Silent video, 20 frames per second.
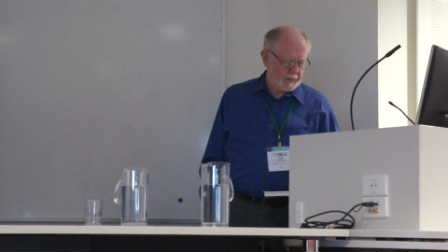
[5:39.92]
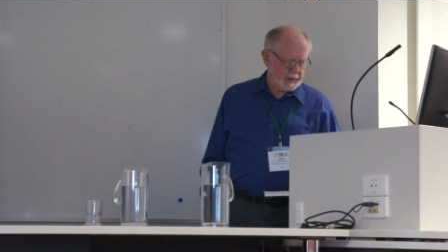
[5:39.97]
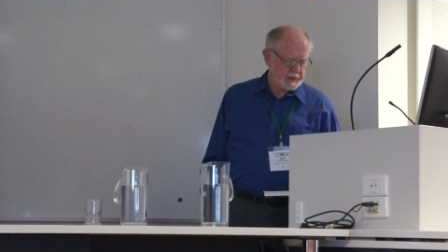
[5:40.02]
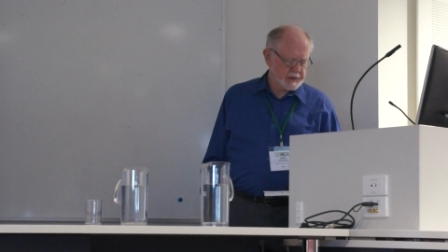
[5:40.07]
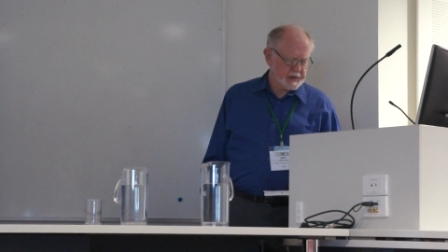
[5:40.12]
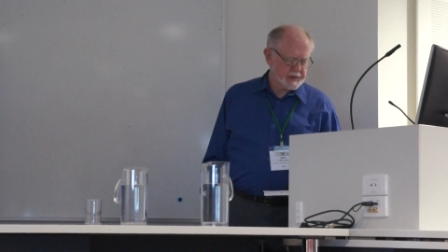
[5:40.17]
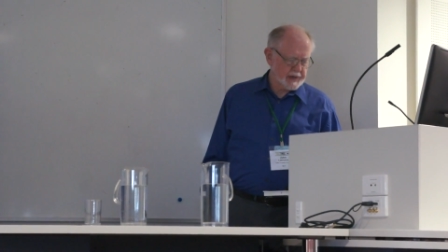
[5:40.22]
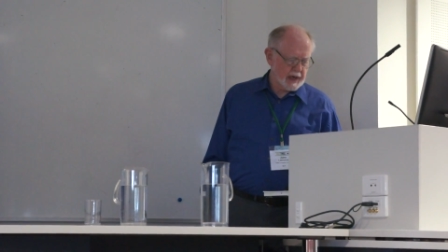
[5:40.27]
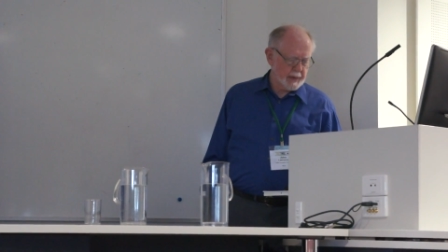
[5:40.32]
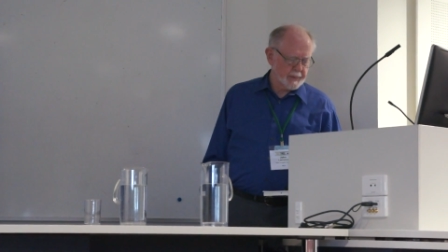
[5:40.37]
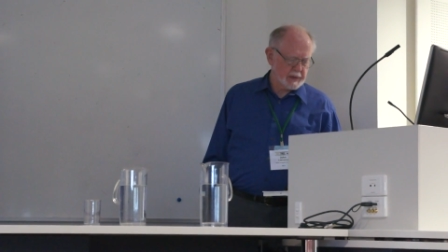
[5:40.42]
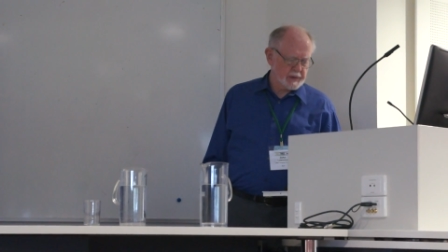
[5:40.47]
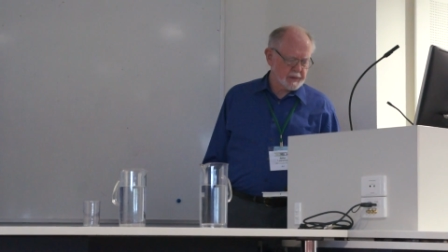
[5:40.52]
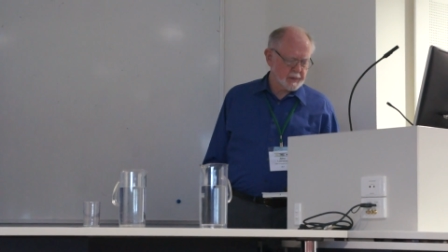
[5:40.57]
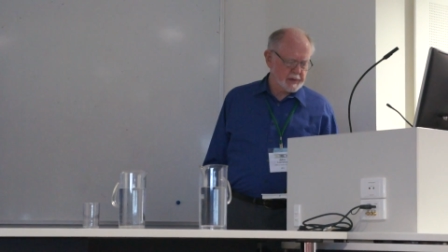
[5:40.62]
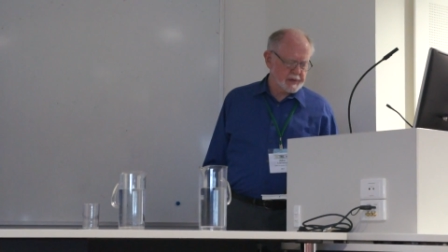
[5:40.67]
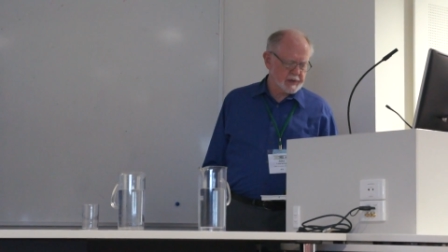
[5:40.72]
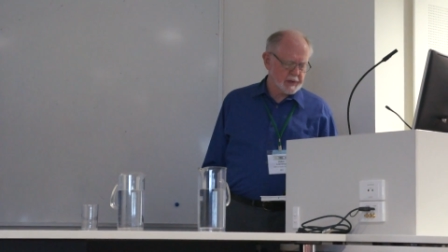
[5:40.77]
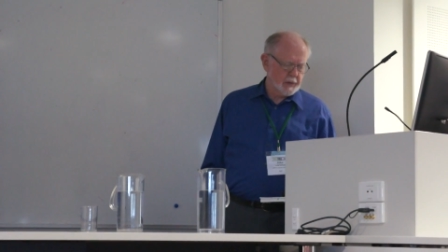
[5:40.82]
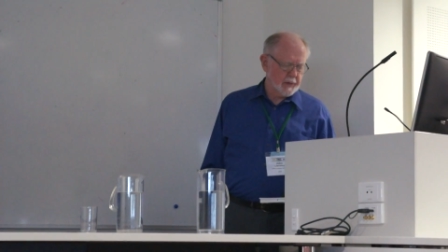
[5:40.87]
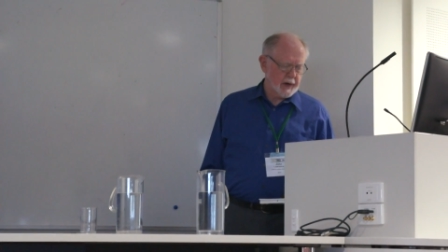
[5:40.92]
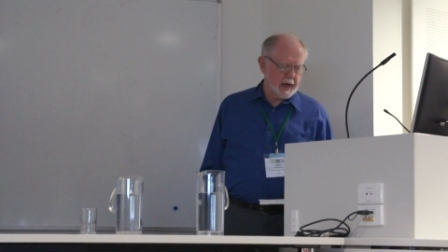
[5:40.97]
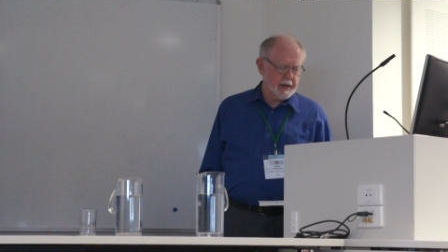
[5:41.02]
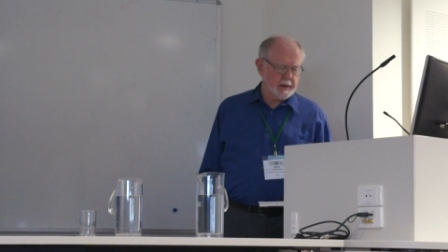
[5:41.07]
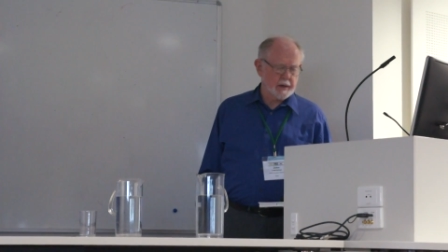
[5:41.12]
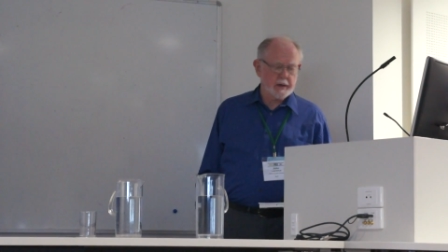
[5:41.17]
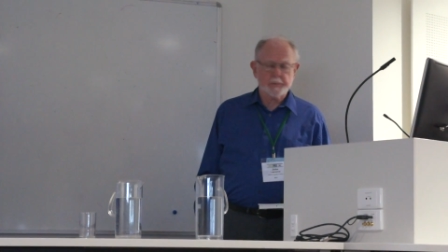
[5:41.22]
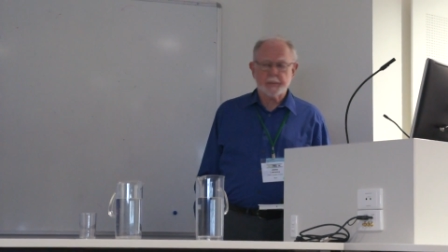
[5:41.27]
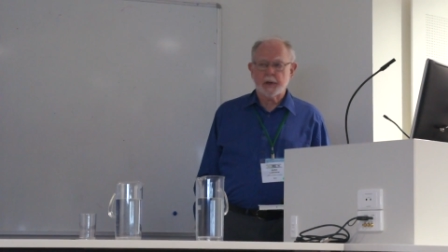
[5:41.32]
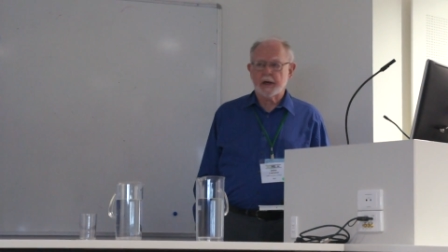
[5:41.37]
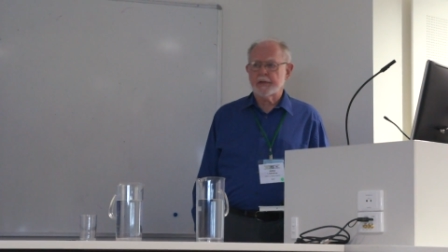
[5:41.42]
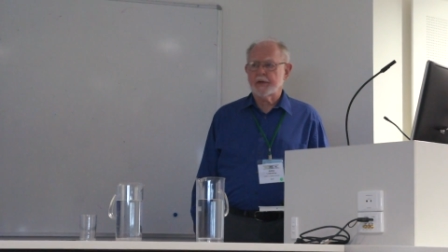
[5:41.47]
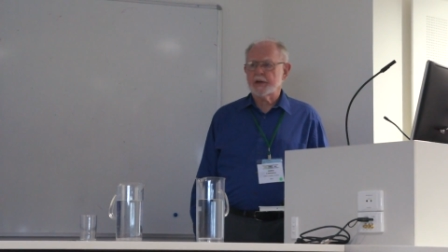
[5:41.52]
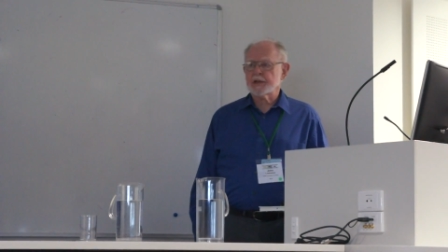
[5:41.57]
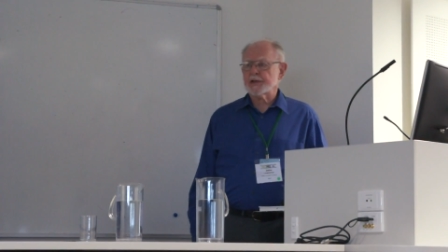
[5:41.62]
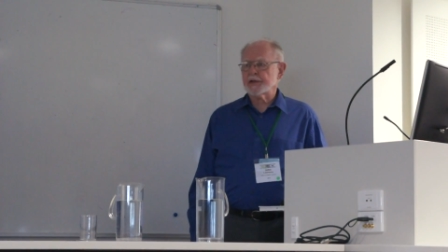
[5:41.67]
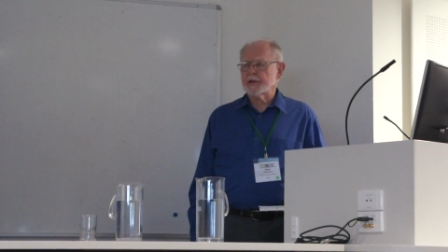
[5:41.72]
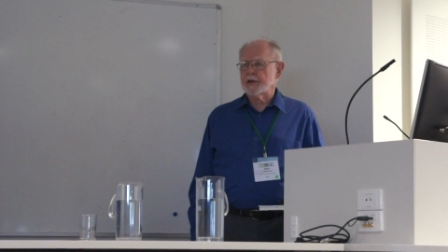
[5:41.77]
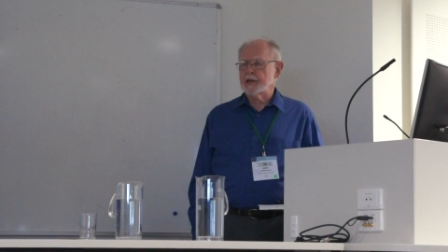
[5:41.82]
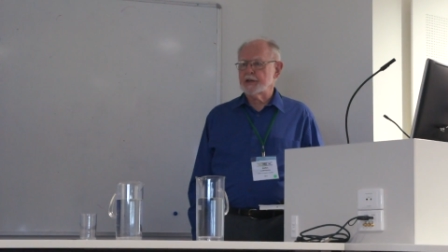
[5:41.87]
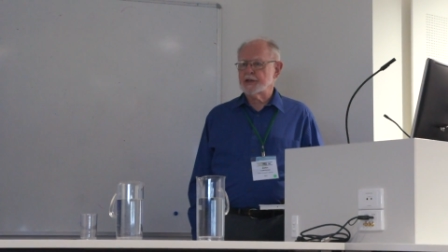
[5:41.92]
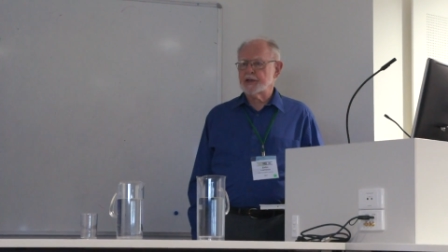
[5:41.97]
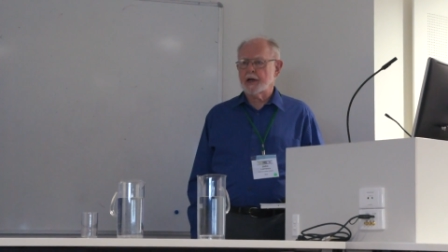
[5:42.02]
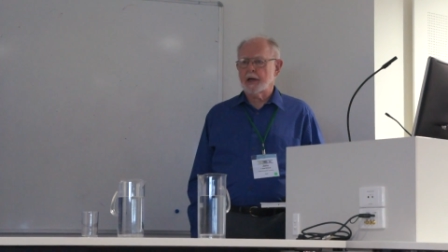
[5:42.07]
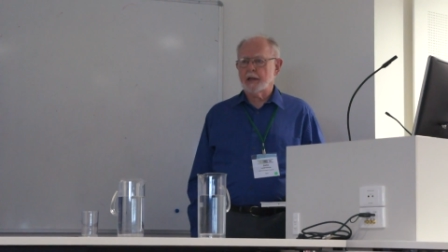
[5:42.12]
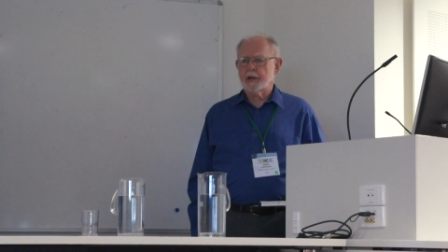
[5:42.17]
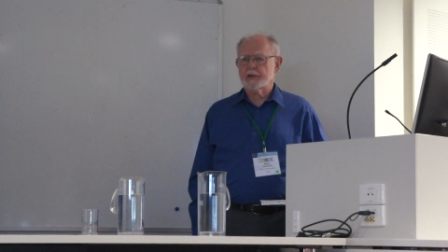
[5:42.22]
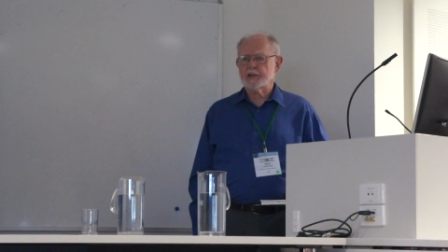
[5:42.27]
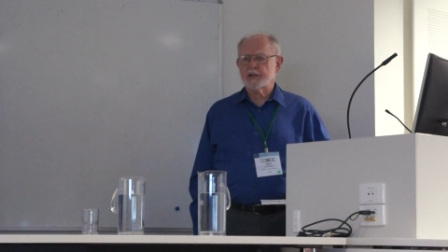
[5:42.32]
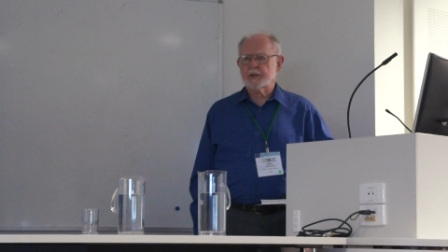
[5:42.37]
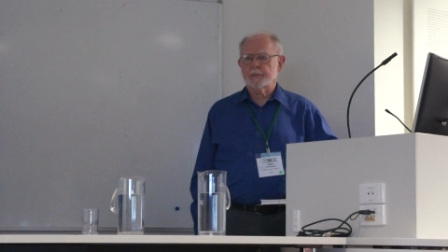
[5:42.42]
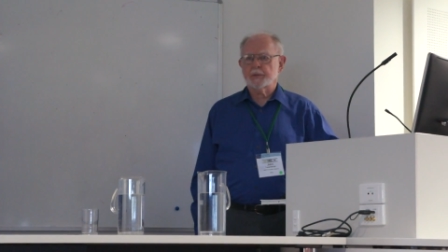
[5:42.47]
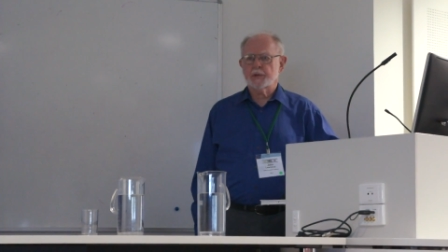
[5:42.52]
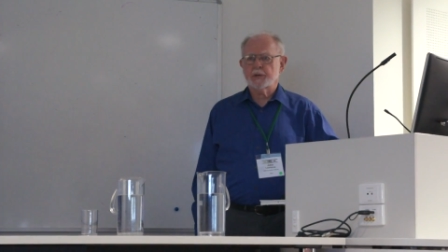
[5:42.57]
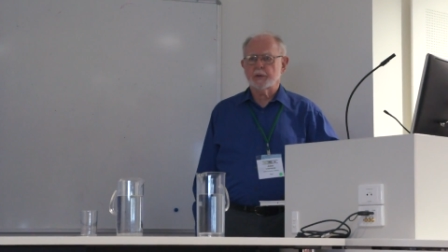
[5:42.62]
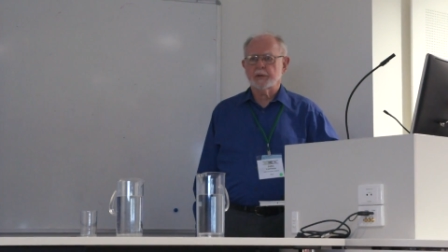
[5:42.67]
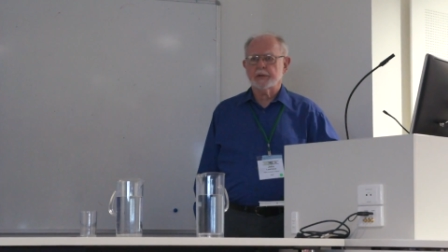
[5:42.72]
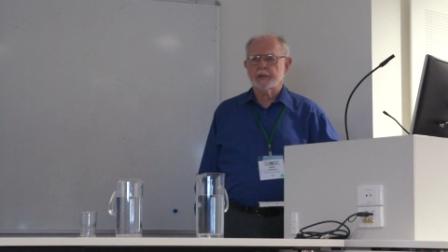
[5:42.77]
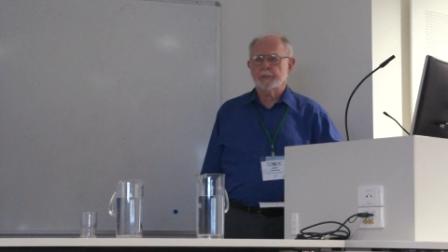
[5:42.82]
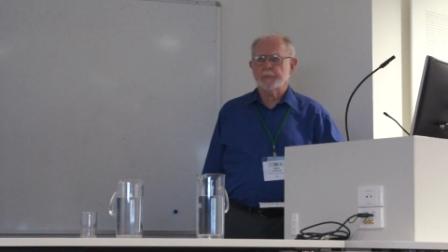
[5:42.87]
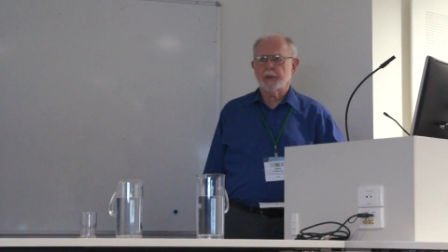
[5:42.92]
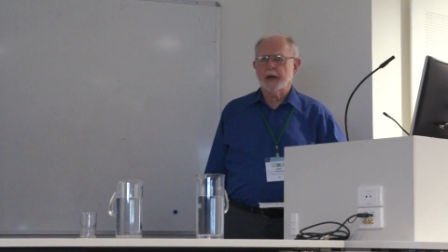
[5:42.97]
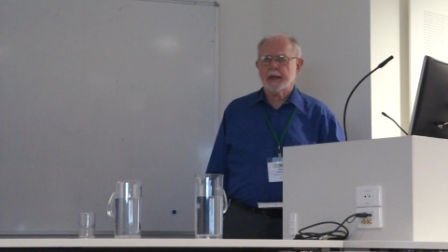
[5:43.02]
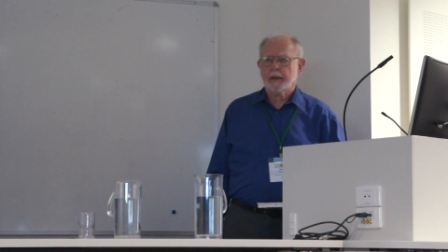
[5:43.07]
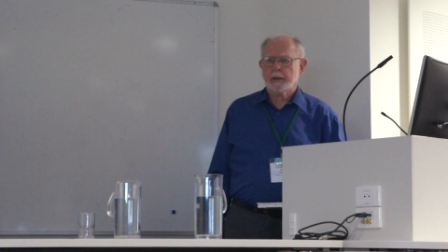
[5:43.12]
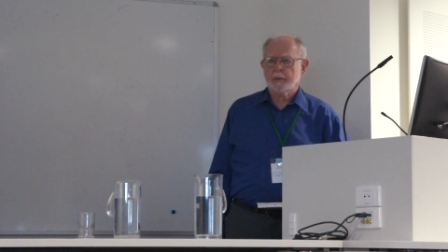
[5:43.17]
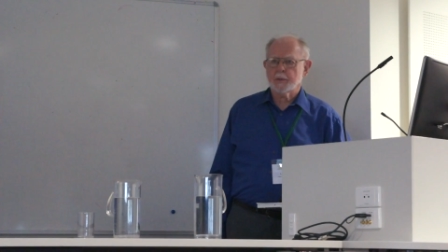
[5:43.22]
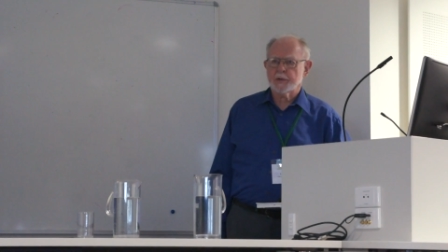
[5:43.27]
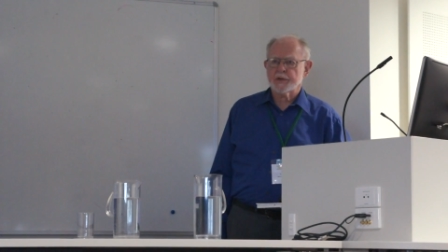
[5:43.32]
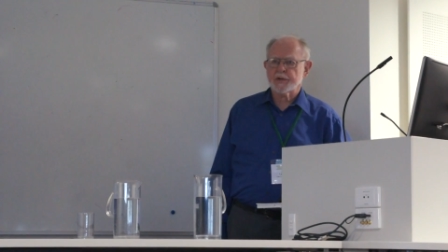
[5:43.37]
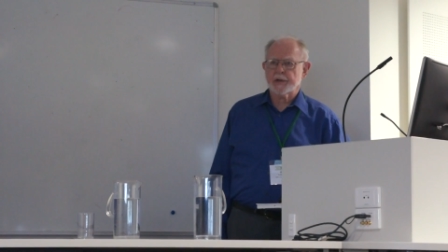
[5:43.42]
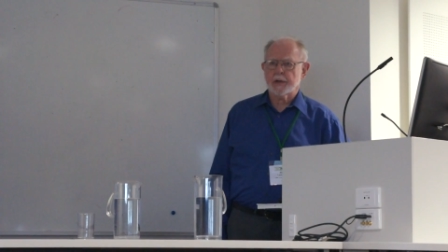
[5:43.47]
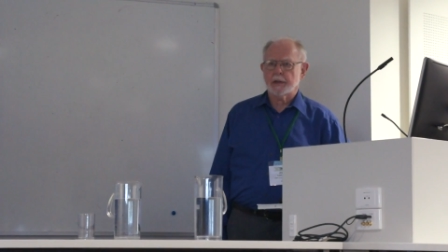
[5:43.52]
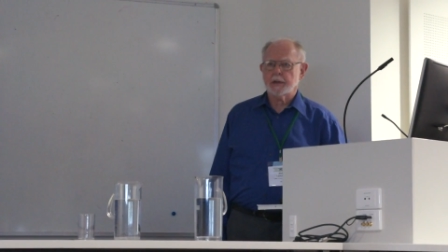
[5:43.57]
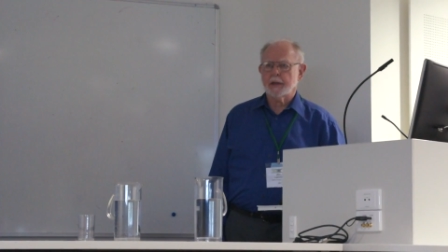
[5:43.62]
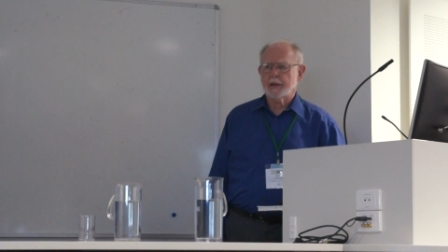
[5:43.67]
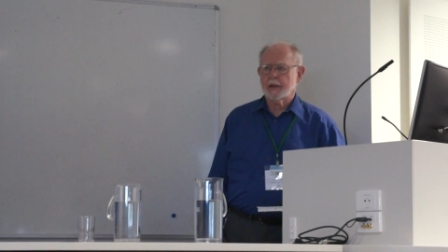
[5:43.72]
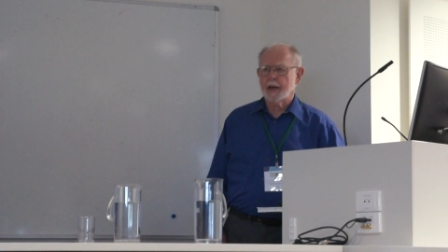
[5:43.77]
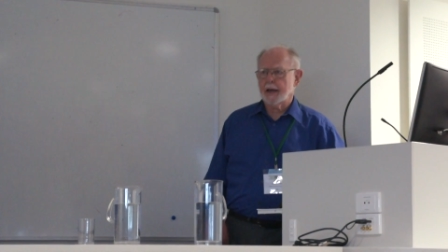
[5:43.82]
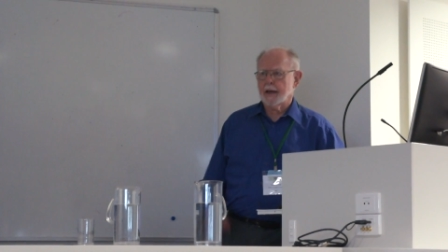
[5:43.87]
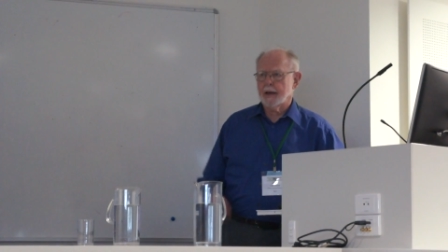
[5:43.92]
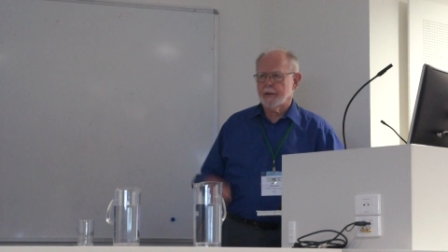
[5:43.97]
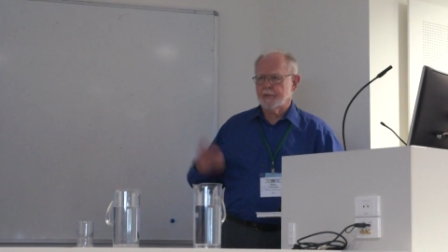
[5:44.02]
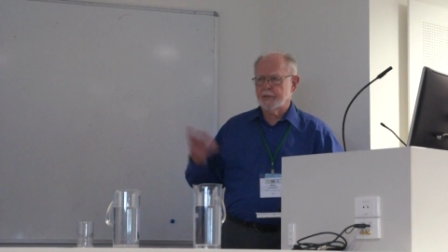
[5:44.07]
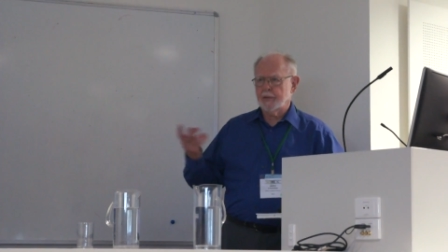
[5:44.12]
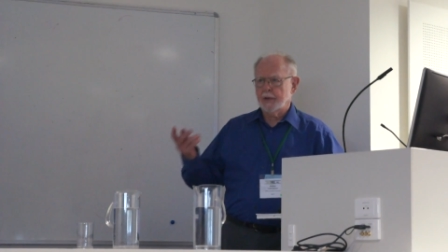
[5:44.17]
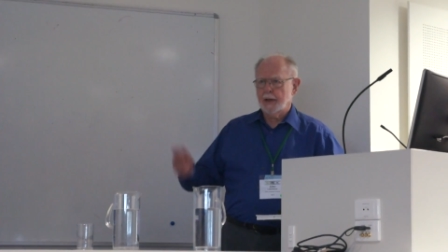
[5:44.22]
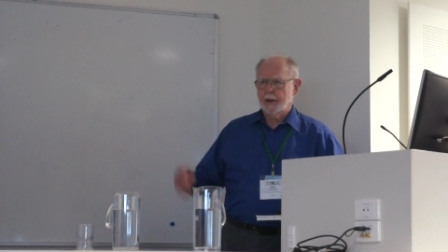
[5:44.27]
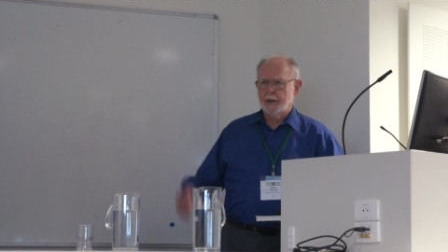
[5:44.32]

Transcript: Stebbins was so angered by this that he challenged them to a debate, which they did have